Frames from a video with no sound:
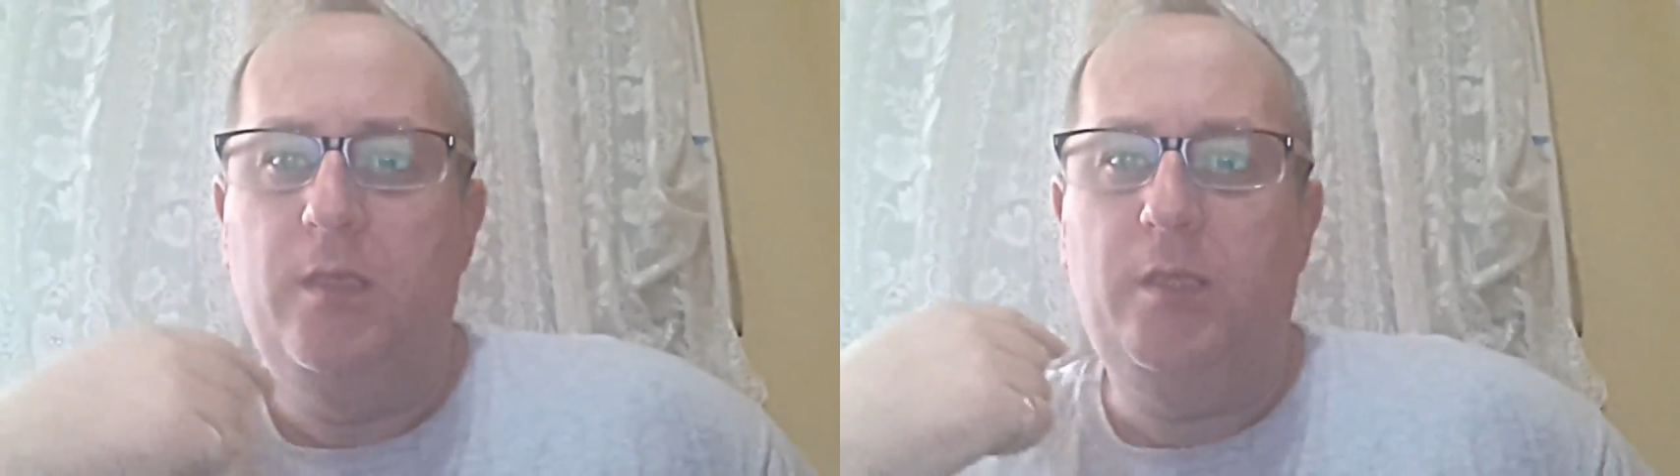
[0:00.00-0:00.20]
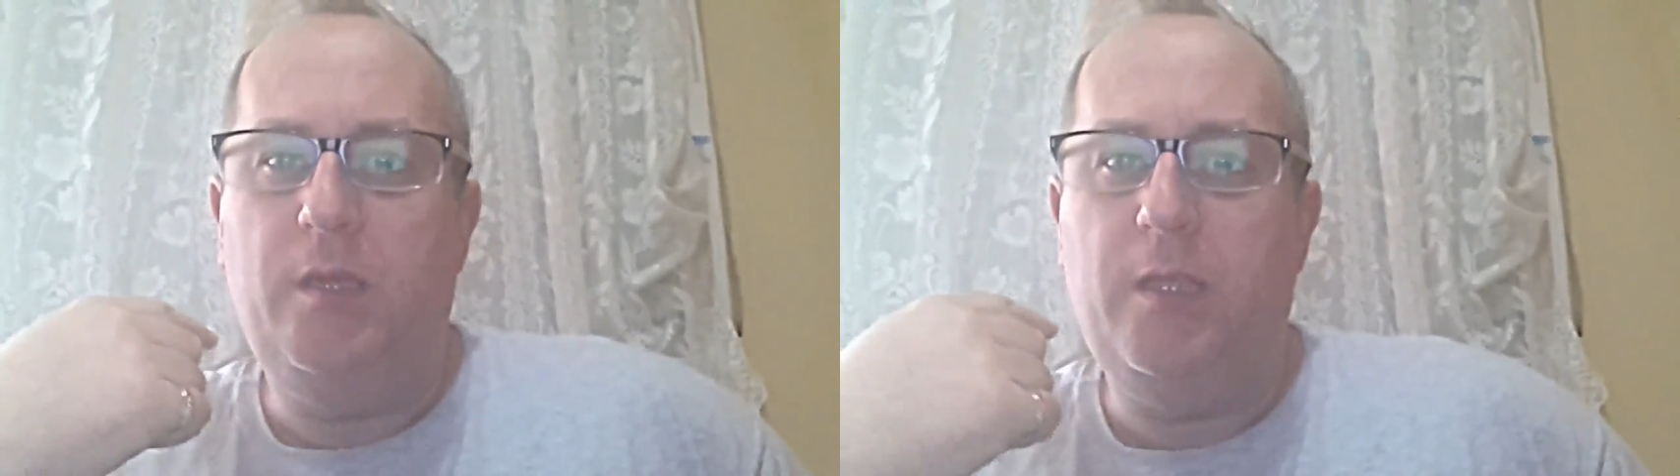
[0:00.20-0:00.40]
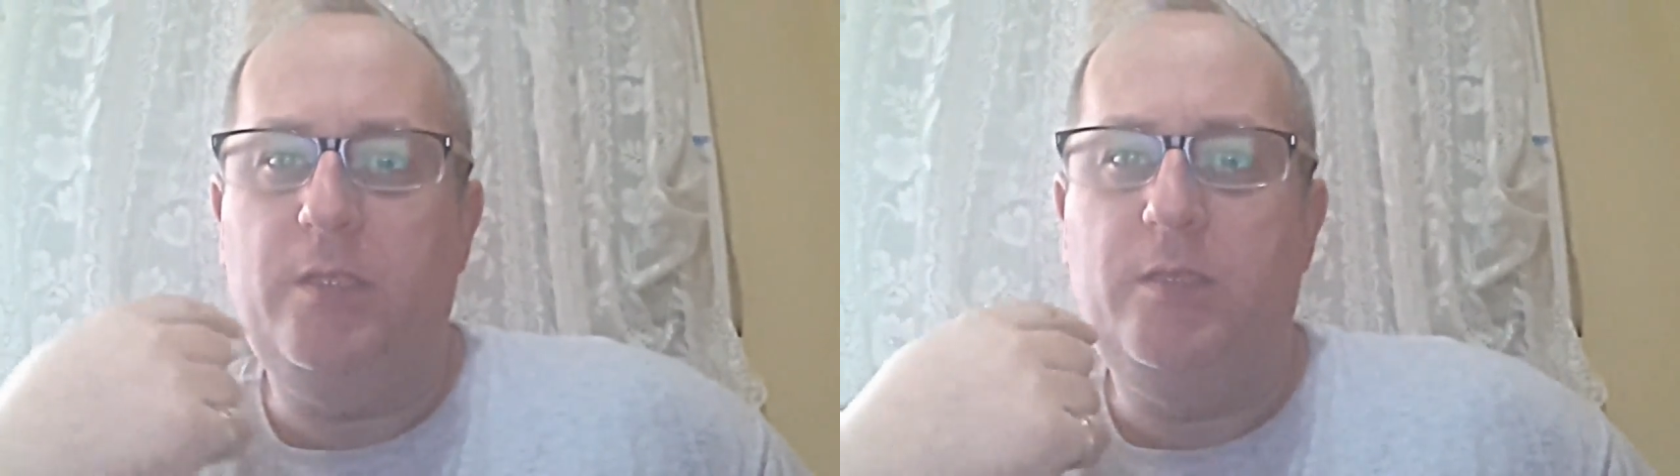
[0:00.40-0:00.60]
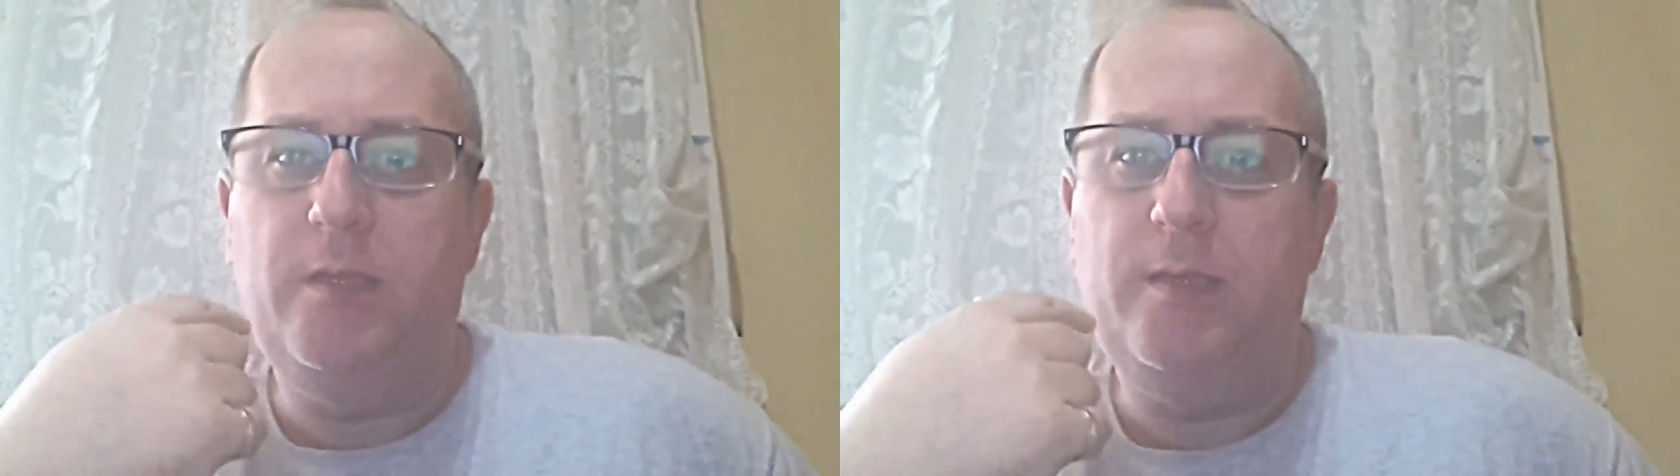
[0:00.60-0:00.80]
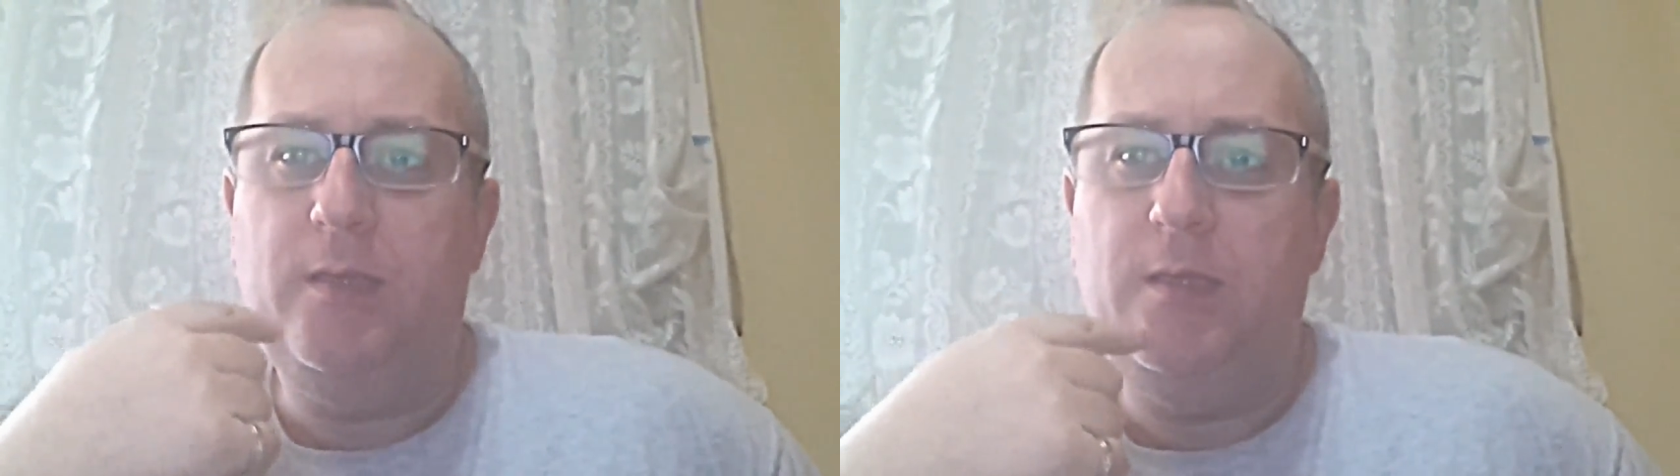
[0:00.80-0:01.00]
you need
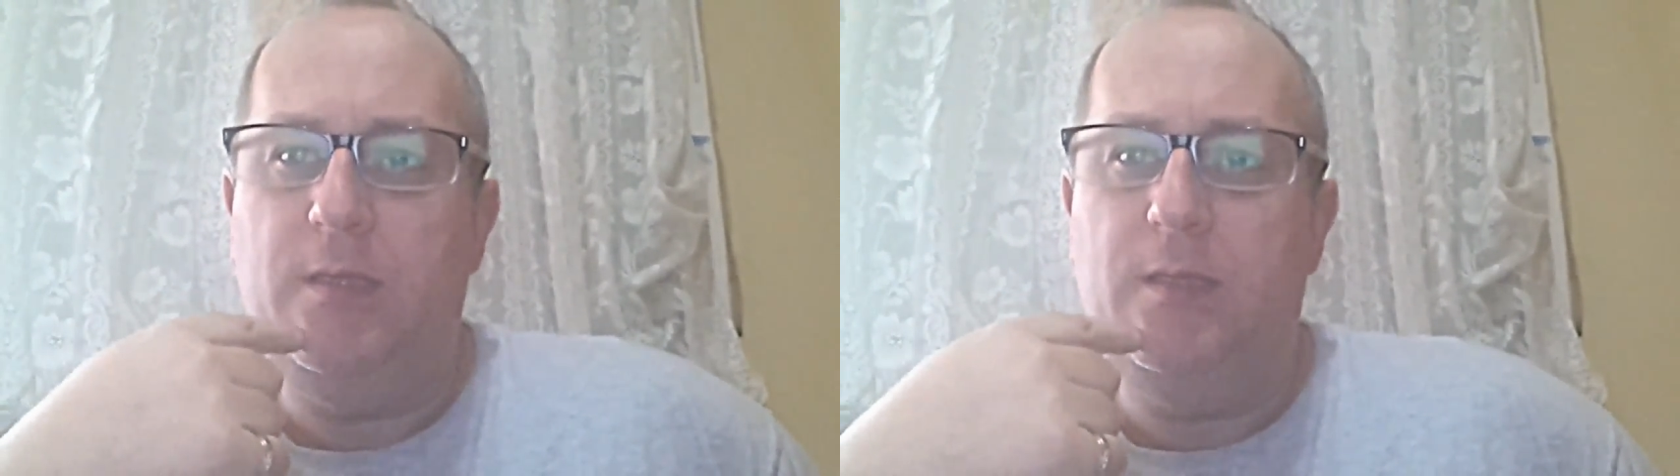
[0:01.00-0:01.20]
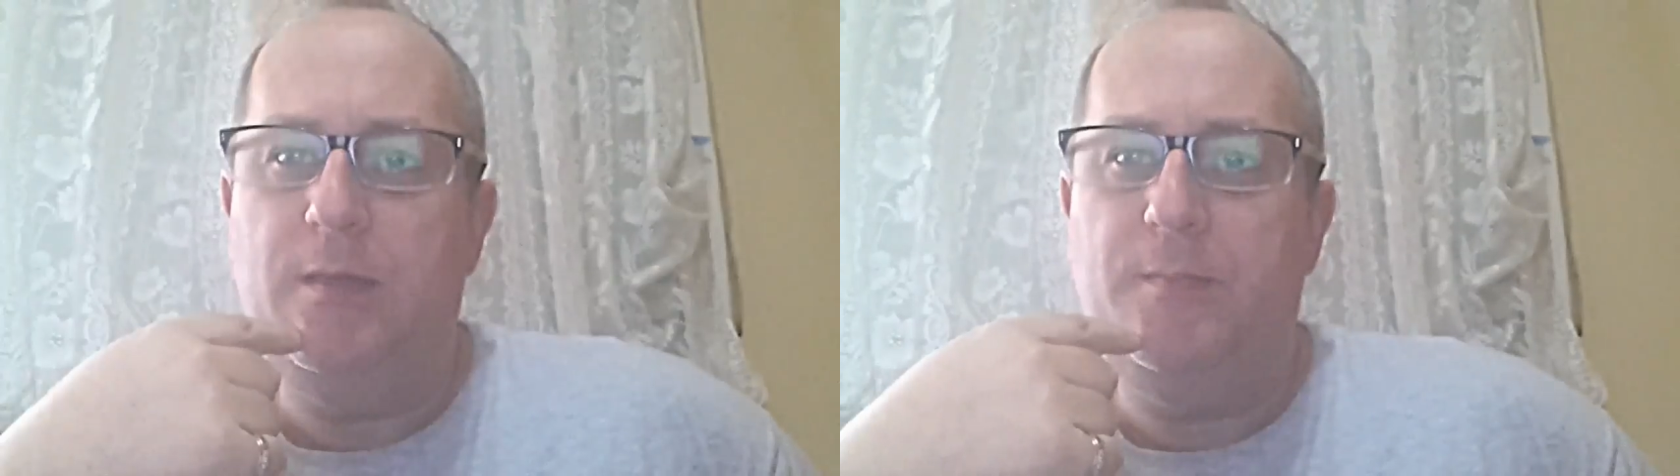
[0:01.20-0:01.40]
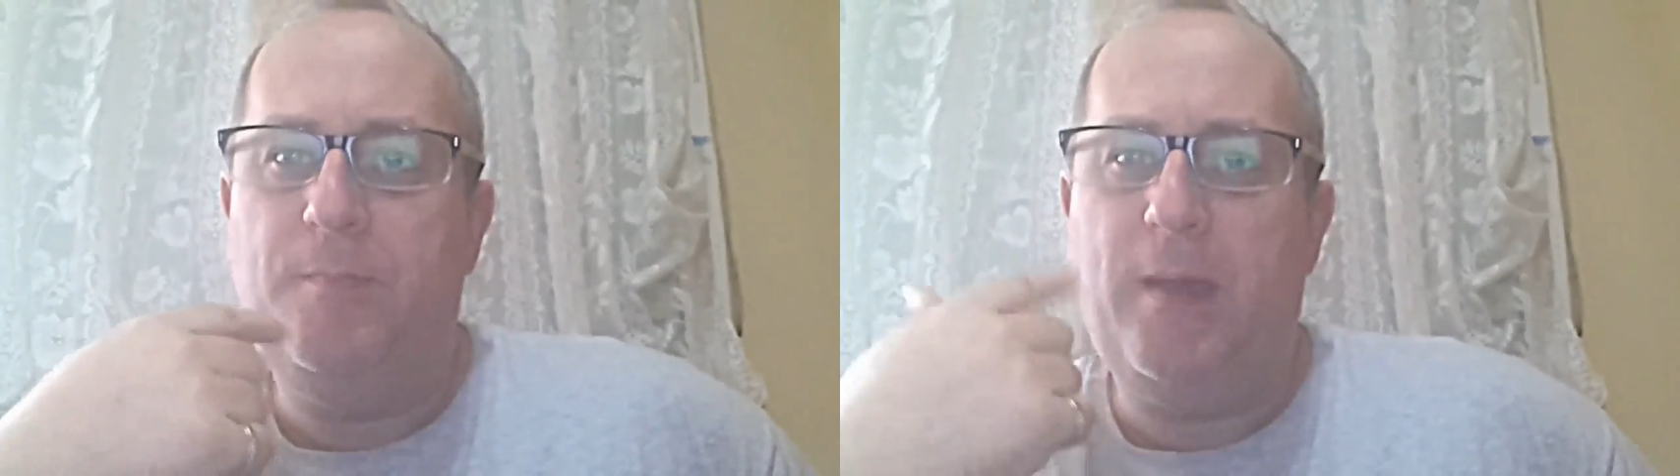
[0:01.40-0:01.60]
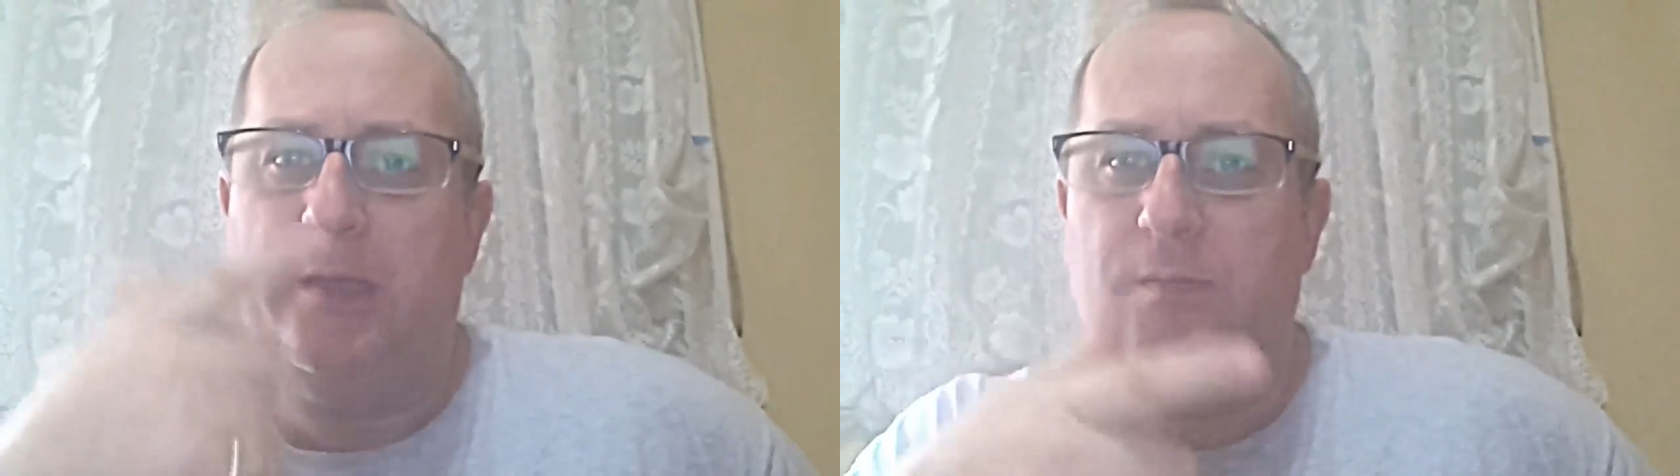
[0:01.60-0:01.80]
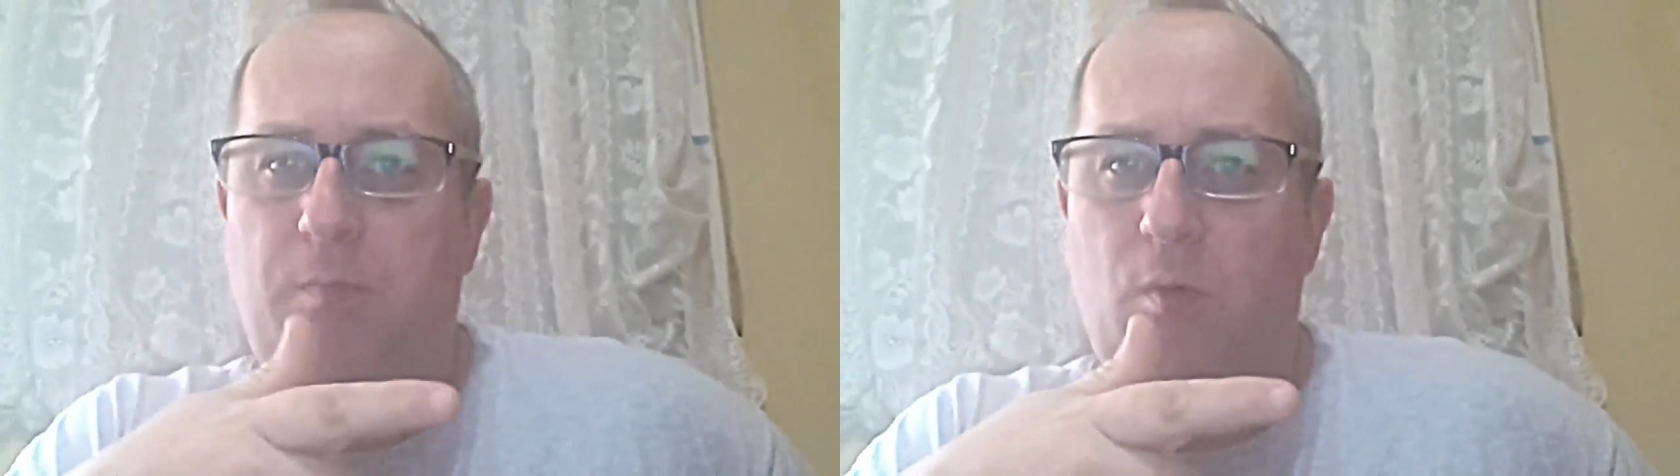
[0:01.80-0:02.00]
the
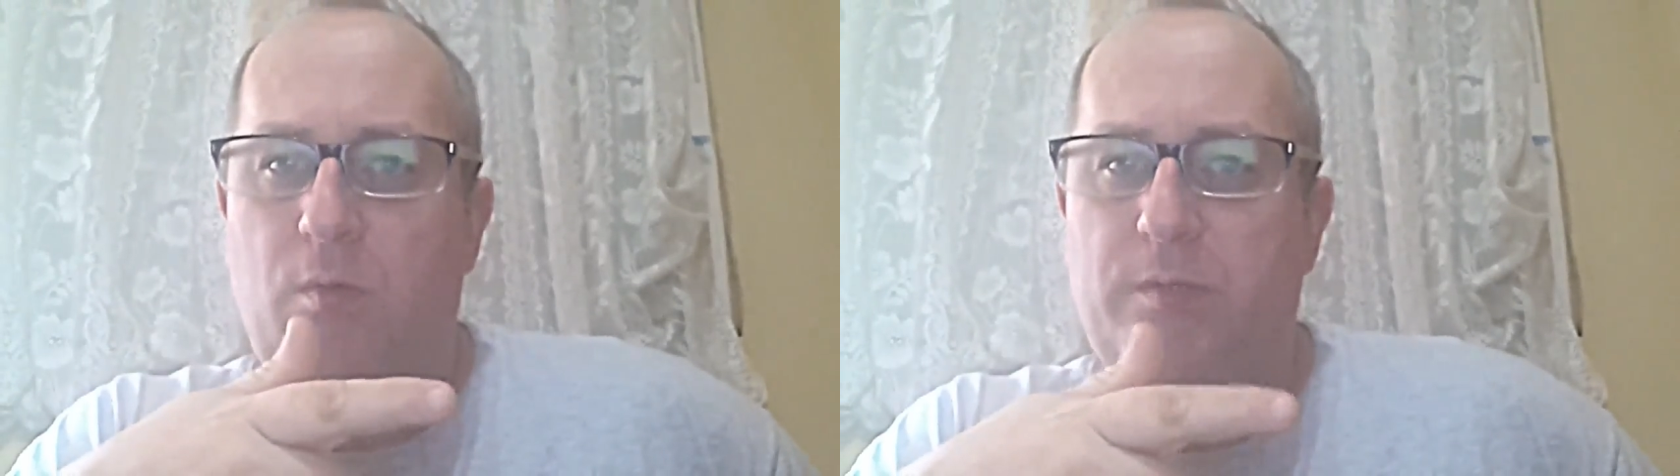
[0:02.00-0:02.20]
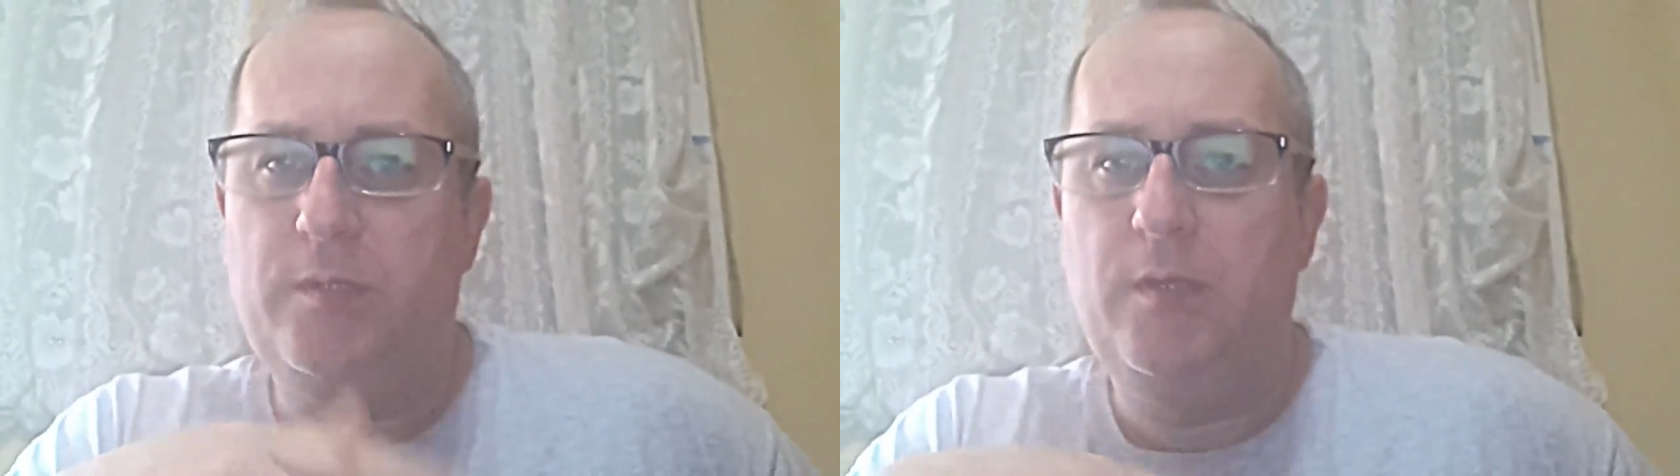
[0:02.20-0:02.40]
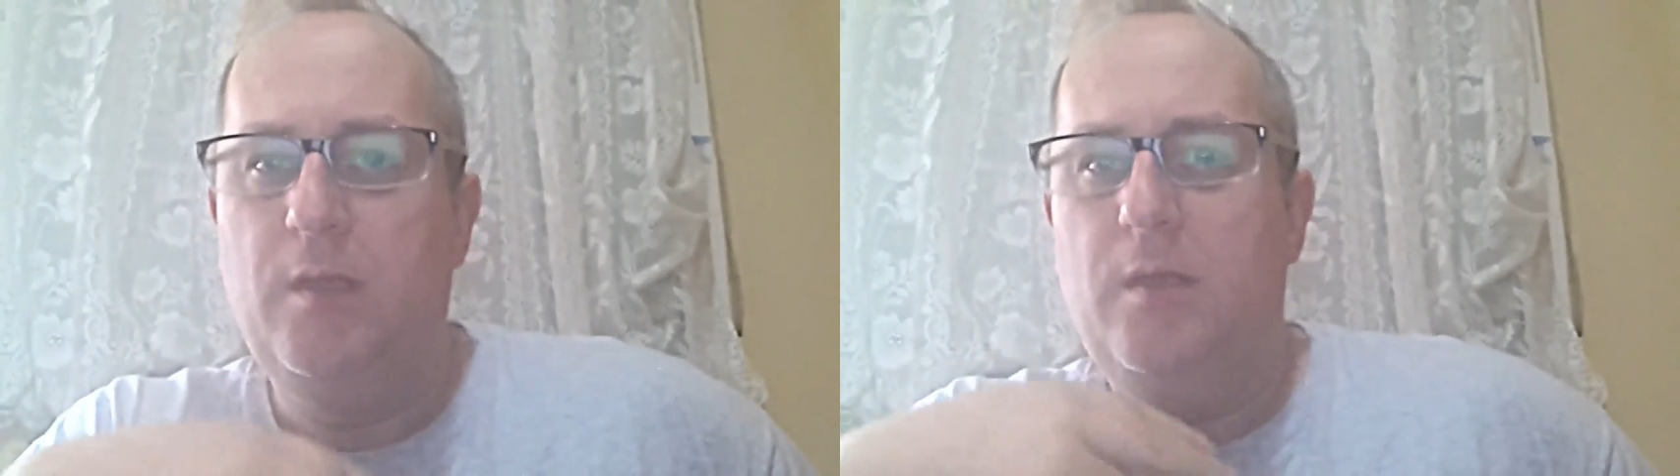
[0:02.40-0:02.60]
passports,